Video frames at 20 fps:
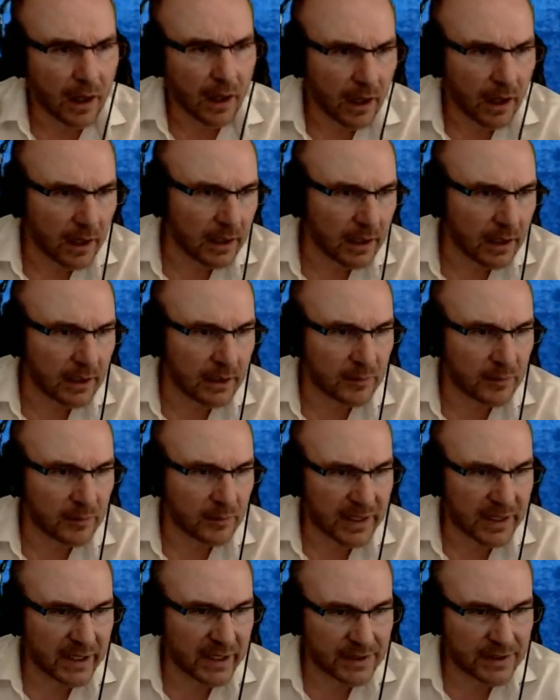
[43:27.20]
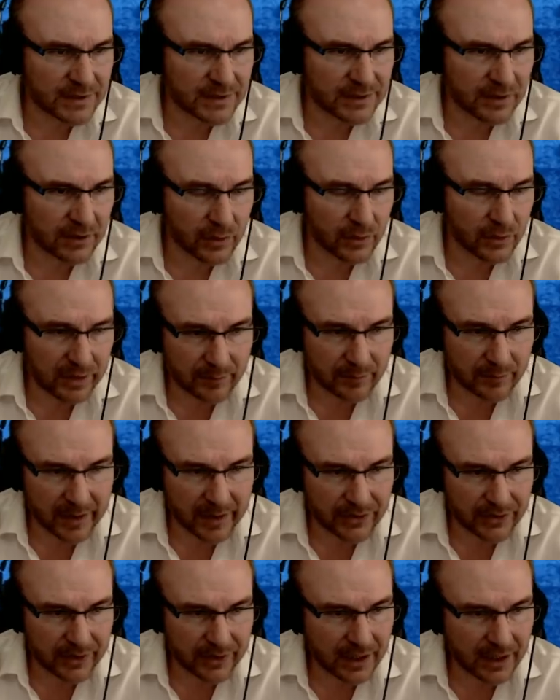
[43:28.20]
Uh, mimesis, the anointing of
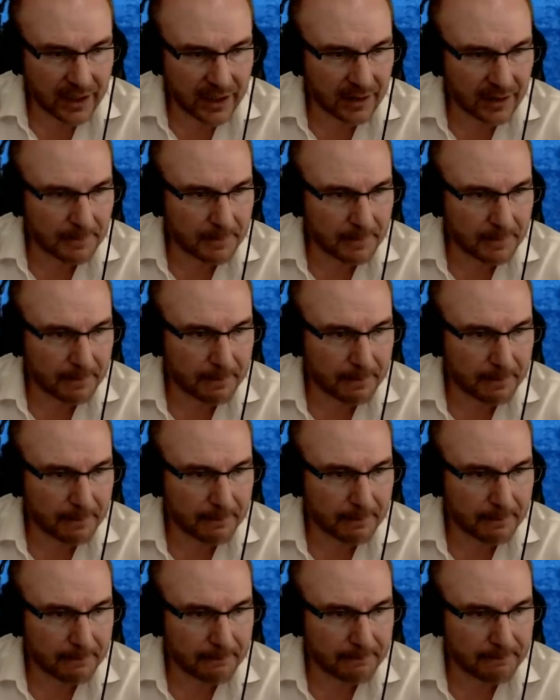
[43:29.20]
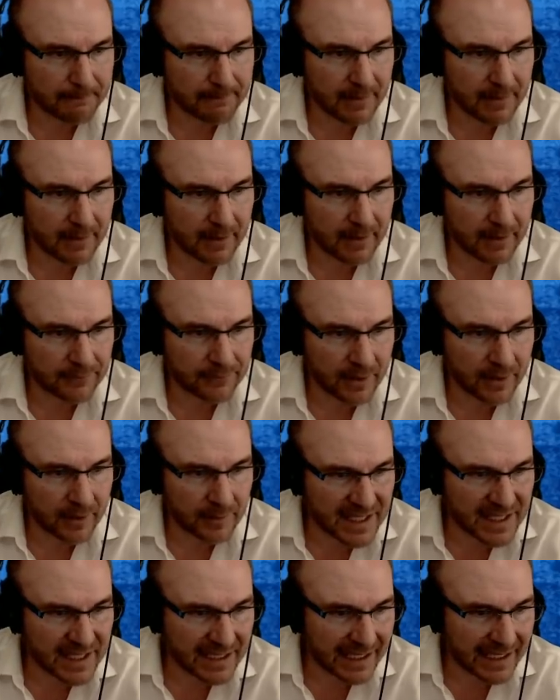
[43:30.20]
Bethany,
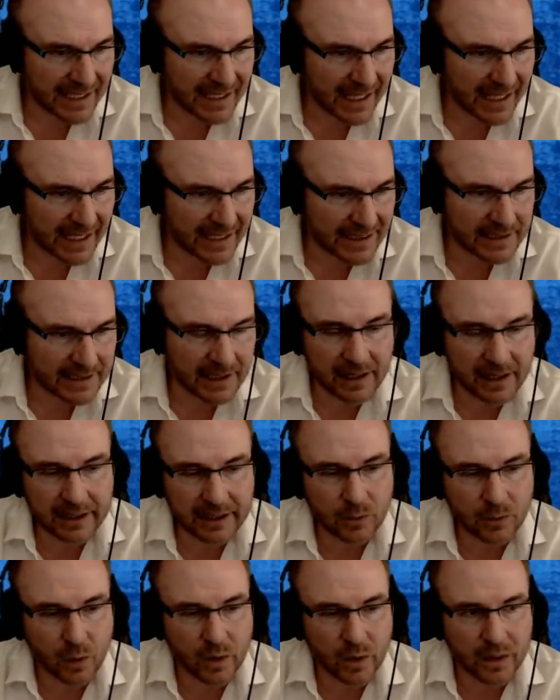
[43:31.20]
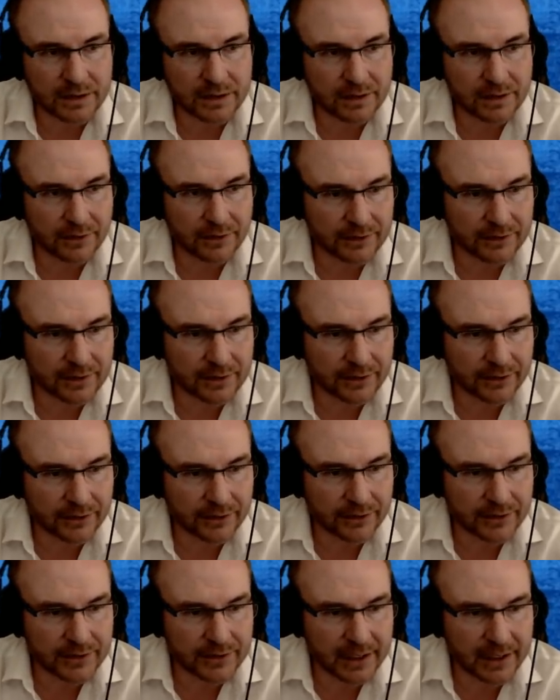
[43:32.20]
from Second Kings nine, one to
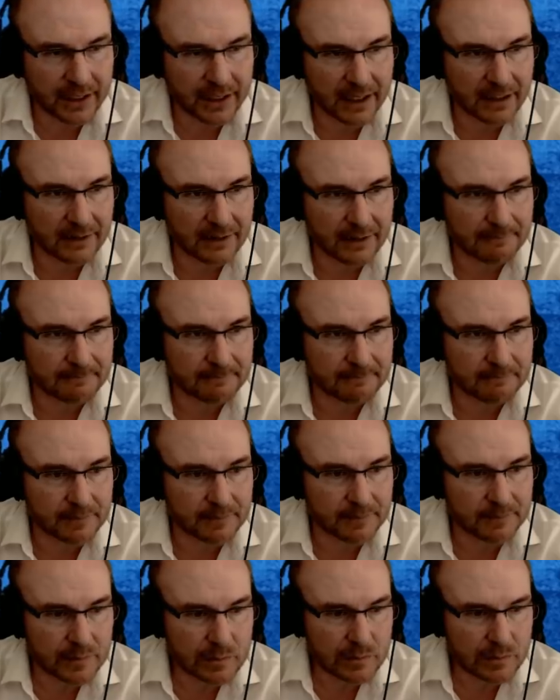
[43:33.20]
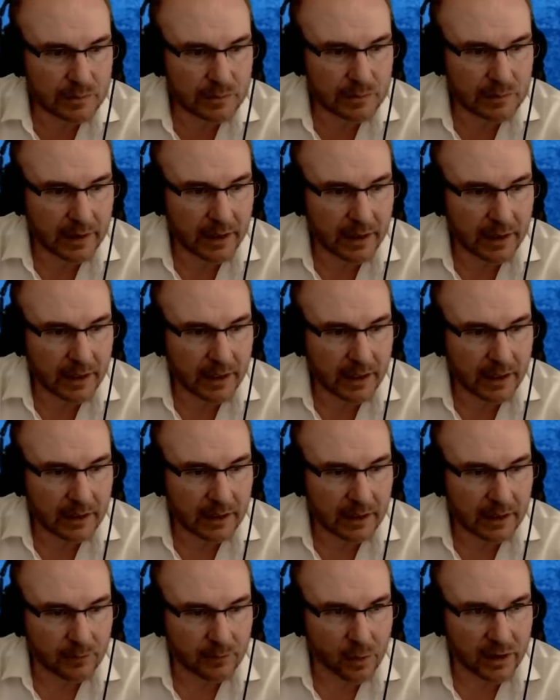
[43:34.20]
thirteen.
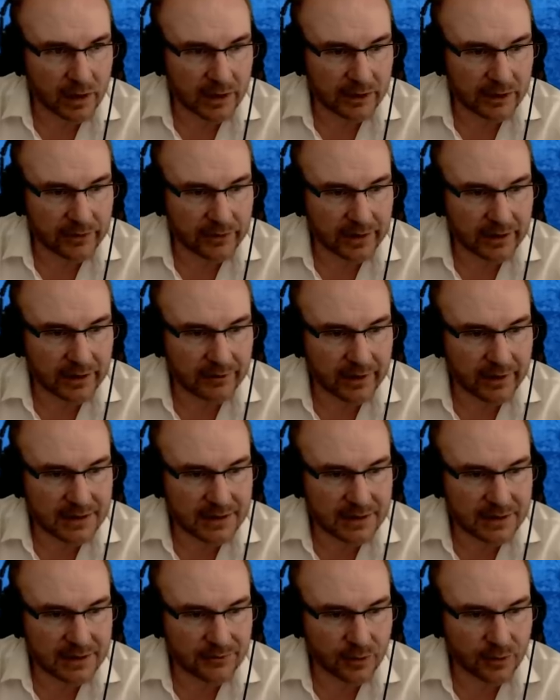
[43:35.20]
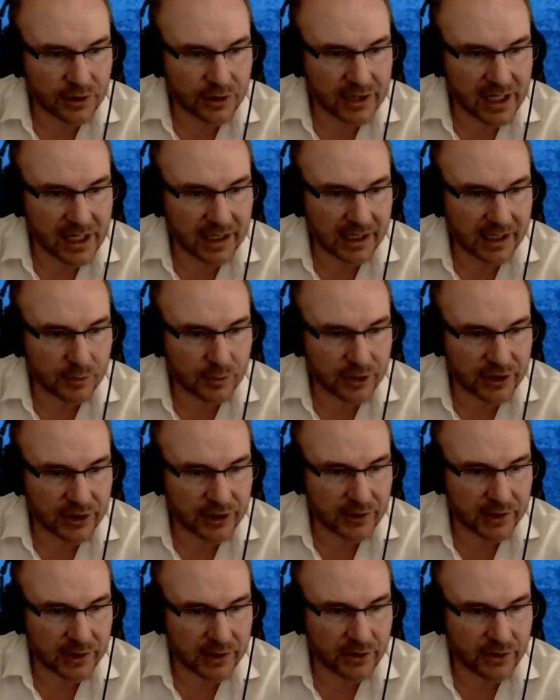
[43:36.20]
More literary devices, foreshadowing,
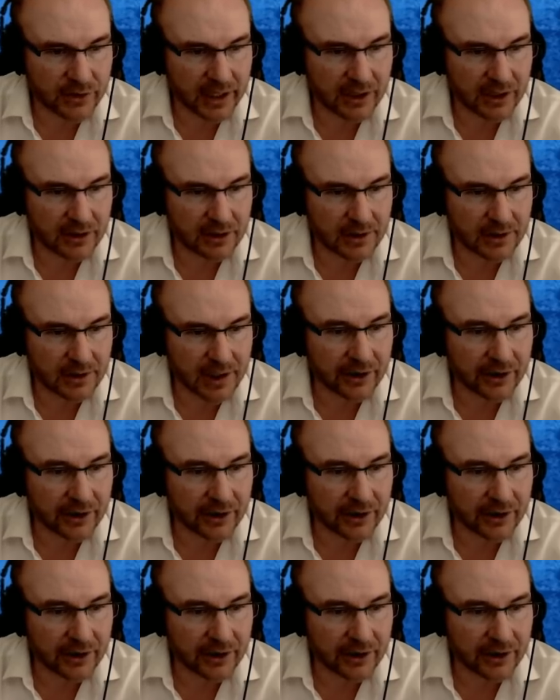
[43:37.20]
betrayal,